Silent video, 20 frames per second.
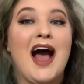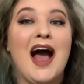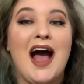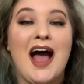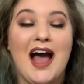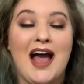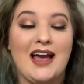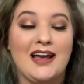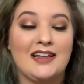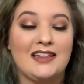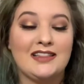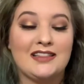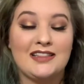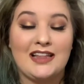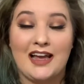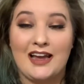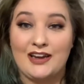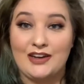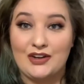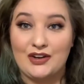
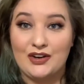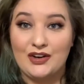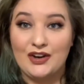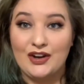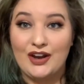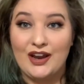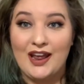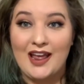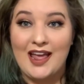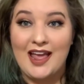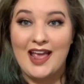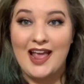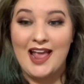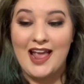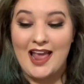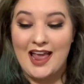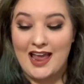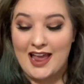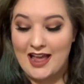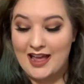eyeliner
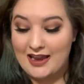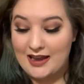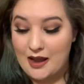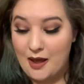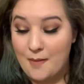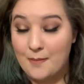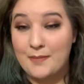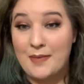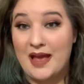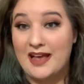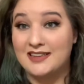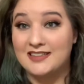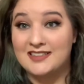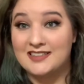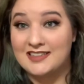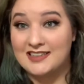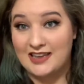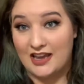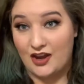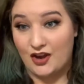and
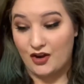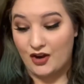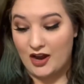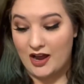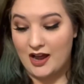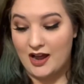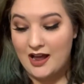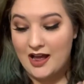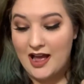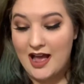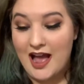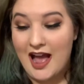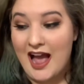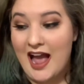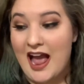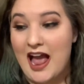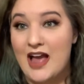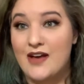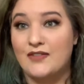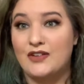mascara.
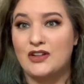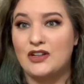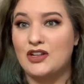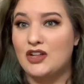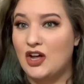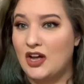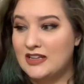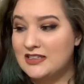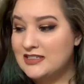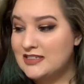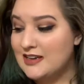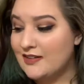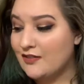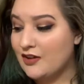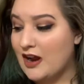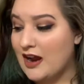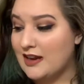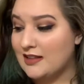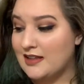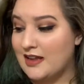I have lots of
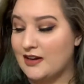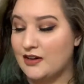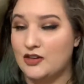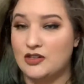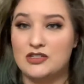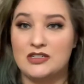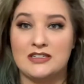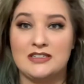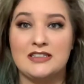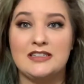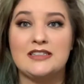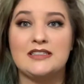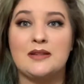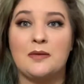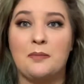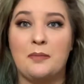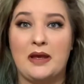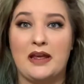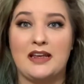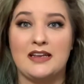different eyeliners because this is the
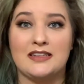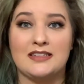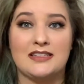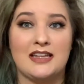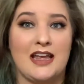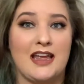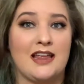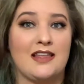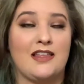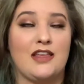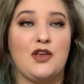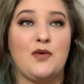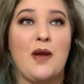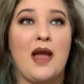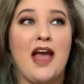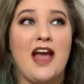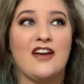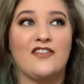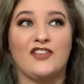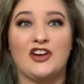biggest thing that you
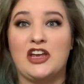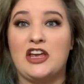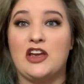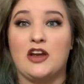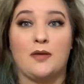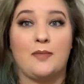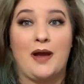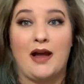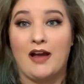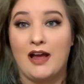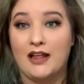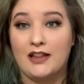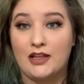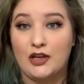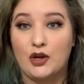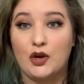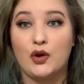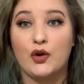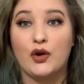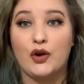ever hear about LA
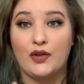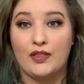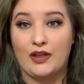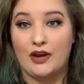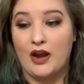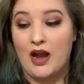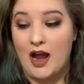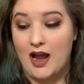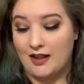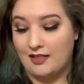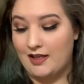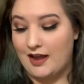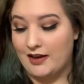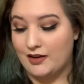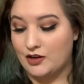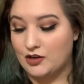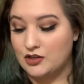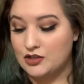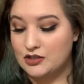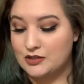Girl are their
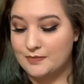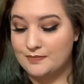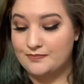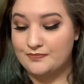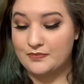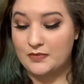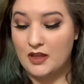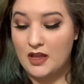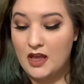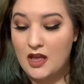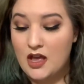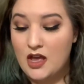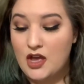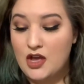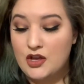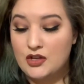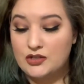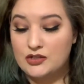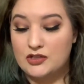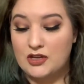eyeliners.
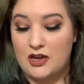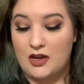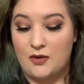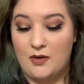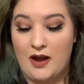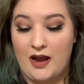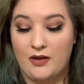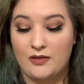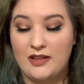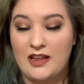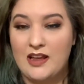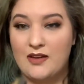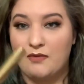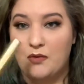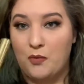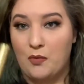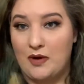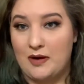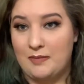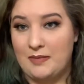So I only have
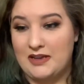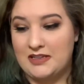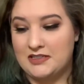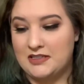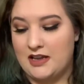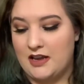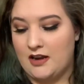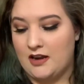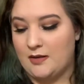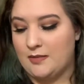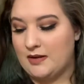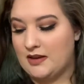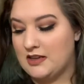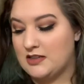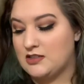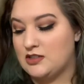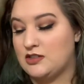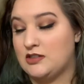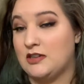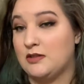one mascara
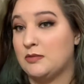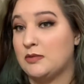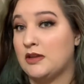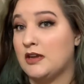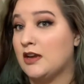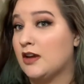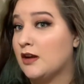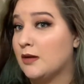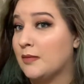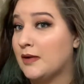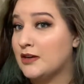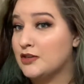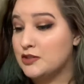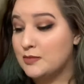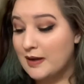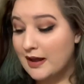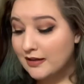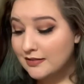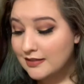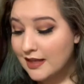because you didn't really hear much
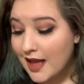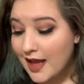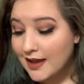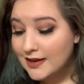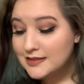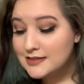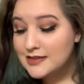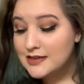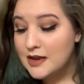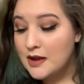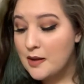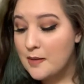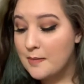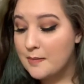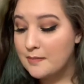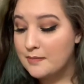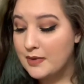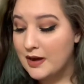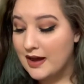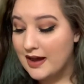about that,
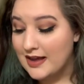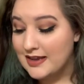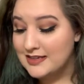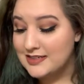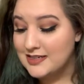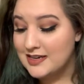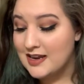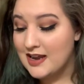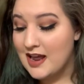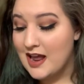but